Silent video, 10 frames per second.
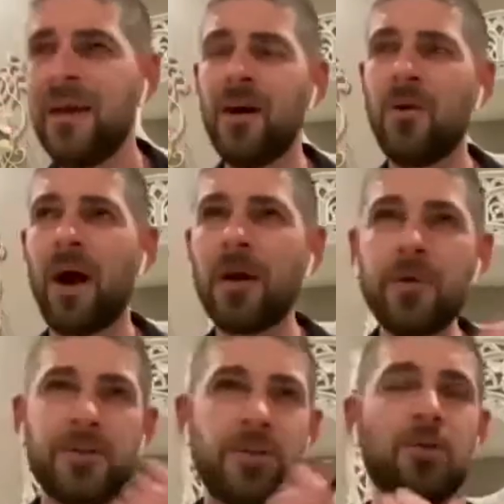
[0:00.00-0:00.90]
Why
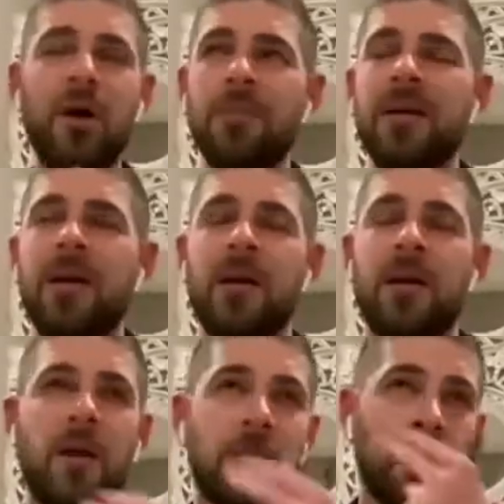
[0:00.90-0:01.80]
would you? I mean,
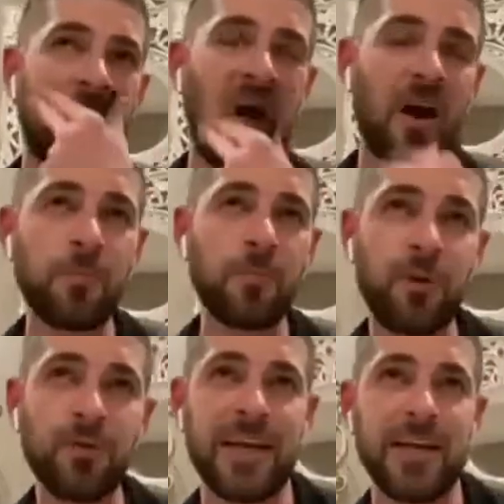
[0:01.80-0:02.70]
our
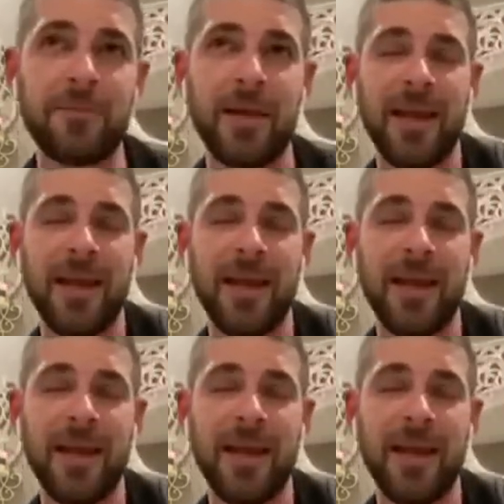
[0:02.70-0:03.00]
Protandim